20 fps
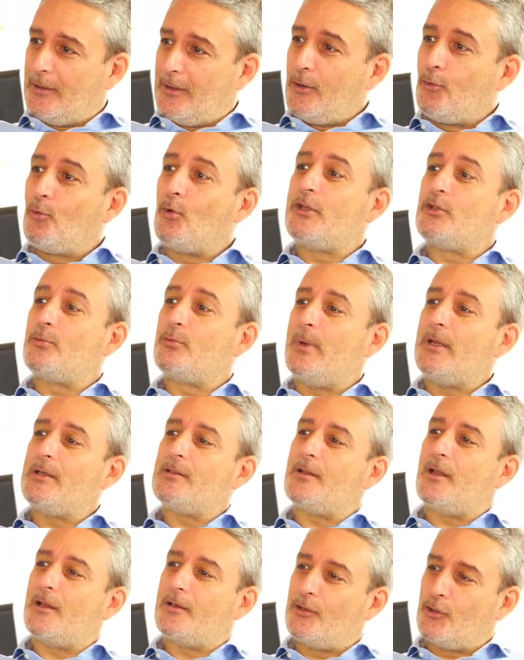which means
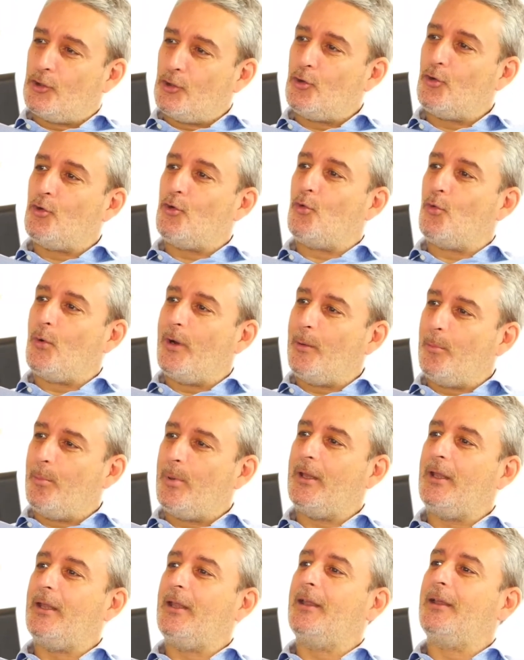that you will
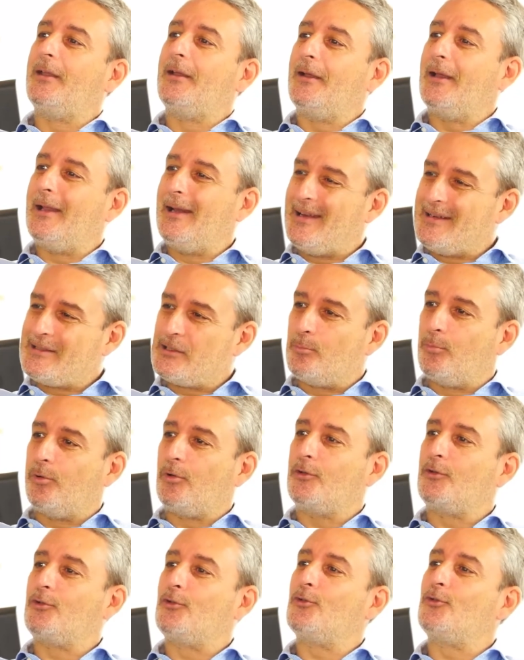be
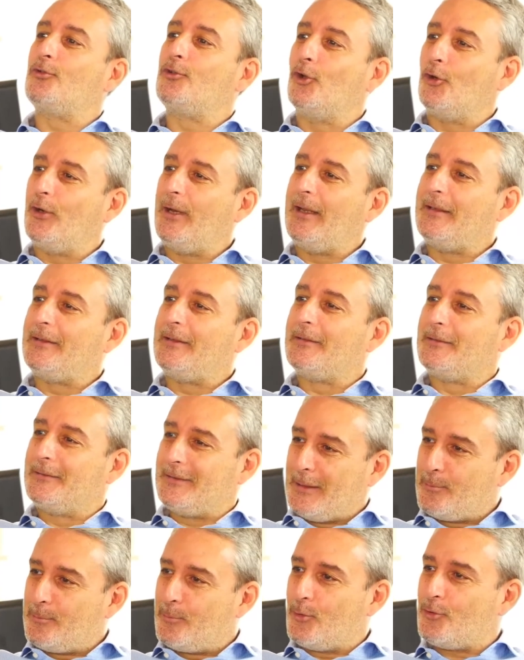eligible to donate
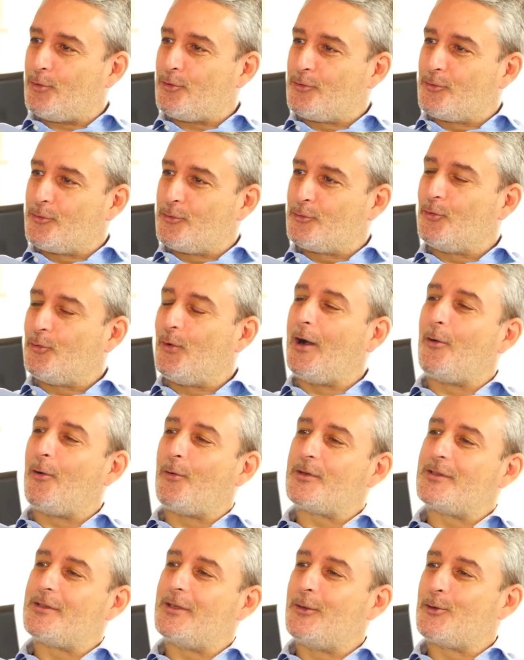10 books to
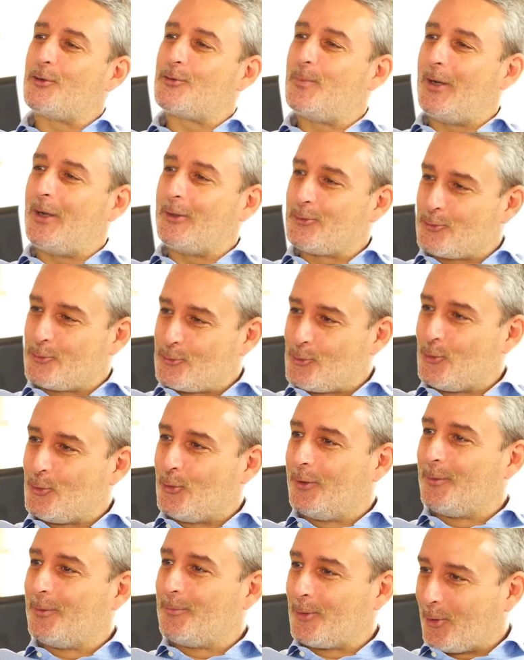our CEO's Back to
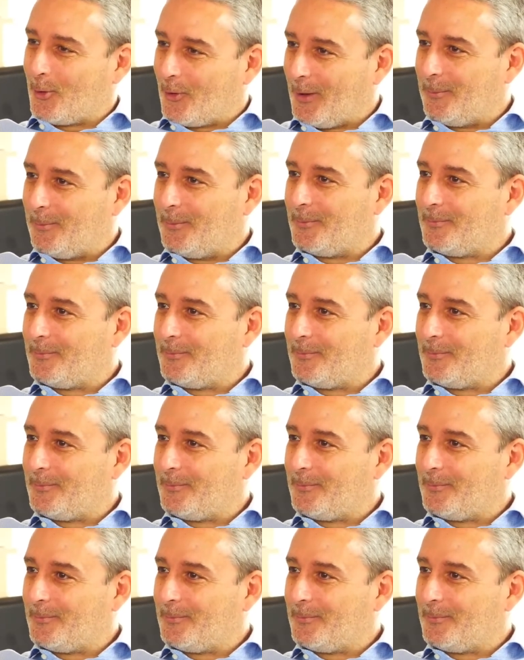School program.